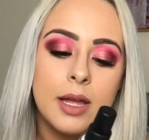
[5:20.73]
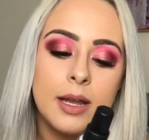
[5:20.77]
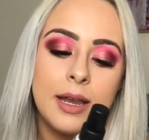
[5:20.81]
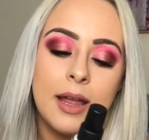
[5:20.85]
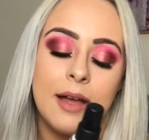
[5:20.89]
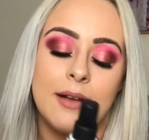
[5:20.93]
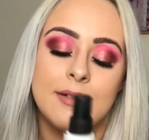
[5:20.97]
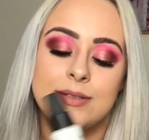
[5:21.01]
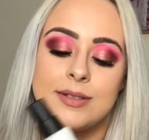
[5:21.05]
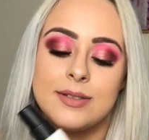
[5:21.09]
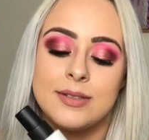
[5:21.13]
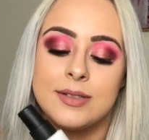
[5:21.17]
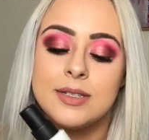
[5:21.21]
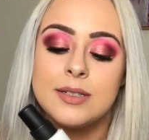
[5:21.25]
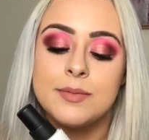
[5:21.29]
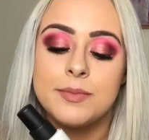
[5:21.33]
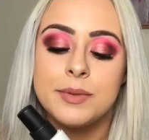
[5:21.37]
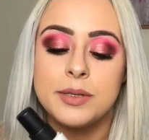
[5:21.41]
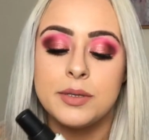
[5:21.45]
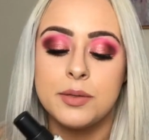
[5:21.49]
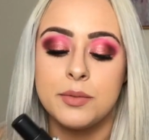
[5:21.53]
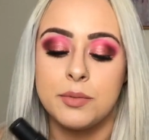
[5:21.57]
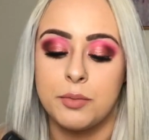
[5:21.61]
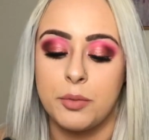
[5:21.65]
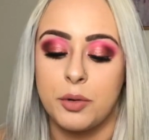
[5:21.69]
Now, it says it's
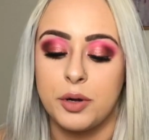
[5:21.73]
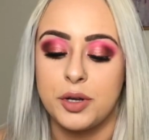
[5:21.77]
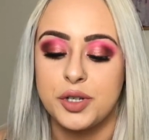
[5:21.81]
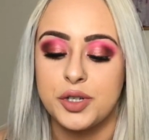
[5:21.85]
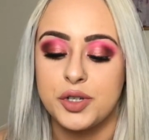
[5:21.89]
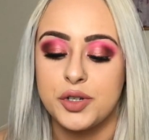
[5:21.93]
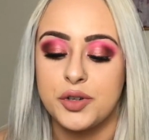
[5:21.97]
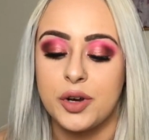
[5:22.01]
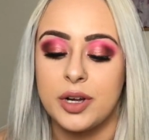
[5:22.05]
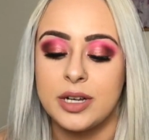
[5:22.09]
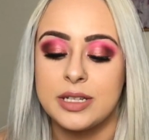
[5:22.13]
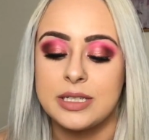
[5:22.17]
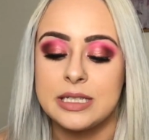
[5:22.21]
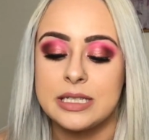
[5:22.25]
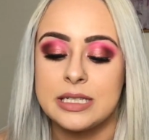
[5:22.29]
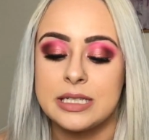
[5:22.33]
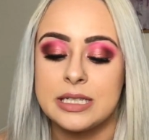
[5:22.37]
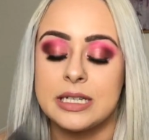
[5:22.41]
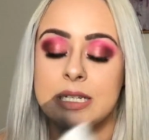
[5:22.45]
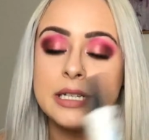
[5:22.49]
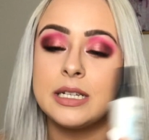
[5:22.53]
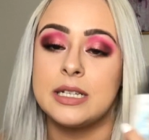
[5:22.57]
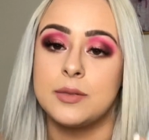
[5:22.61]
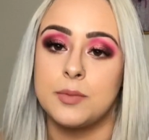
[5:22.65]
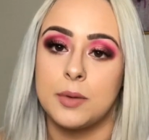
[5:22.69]
meant to moisturize your
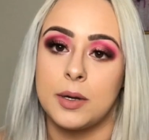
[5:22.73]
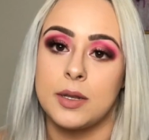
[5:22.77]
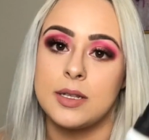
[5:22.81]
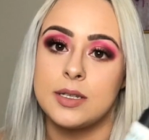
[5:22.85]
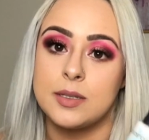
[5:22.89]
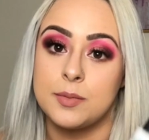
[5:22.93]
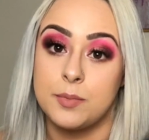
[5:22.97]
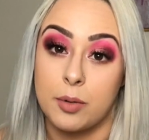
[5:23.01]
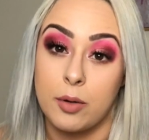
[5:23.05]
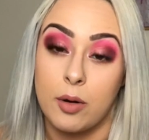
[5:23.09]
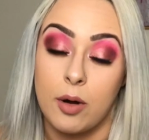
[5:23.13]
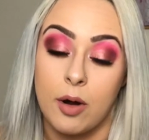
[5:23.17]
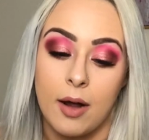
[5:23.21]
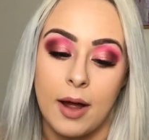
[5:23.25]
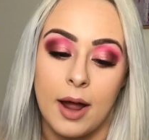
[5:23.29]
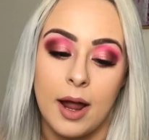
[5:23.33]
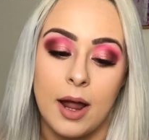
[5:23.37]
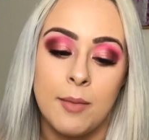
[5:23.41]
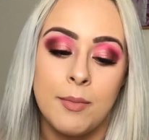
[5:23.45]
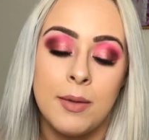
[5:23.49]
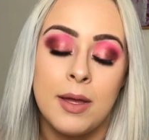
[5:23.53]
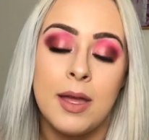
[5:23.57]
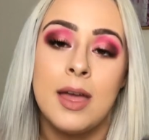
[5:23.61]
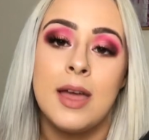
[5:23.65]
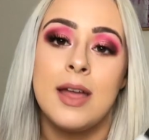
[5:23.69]
skin as well as
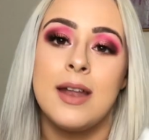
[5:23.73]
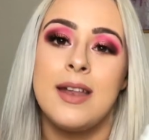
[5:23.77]
prime.